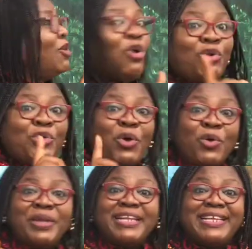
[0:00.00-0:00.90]
Oh
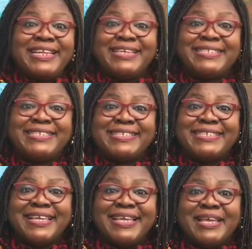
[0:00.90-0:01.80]
no, he didn't,
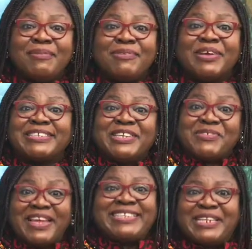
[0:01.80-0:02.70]
because he
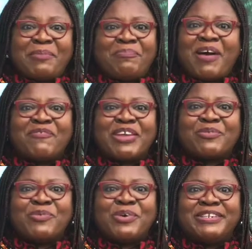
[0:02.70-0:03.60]
created a
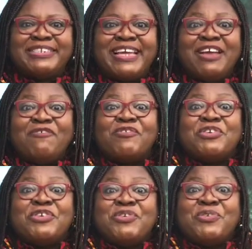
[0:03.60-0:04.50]
perfect world for
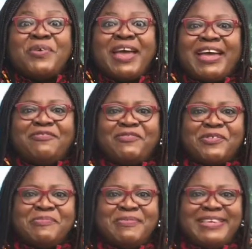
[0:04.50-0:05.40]
you and
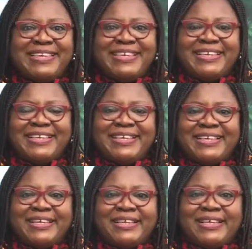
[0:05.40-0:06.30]
for me.
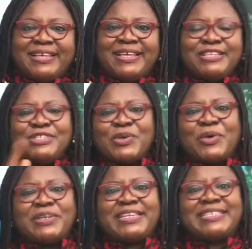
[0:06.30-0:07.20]
So
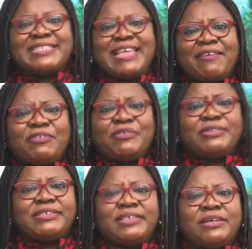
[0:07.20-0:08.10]
on day
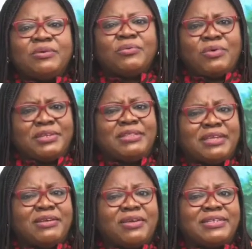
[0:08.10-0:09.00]
seven, what do you
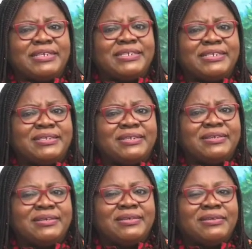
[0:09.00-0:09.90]
think God did?
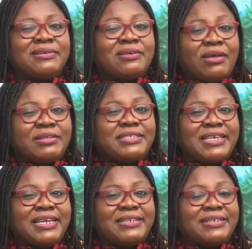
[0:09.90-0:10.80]
God
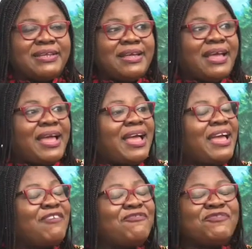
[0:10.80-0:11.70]
said, I
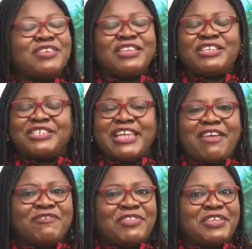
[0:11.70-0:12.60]
have finished
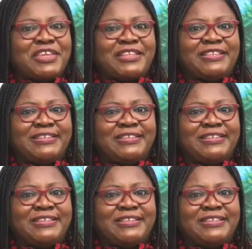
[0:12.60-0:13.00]
everything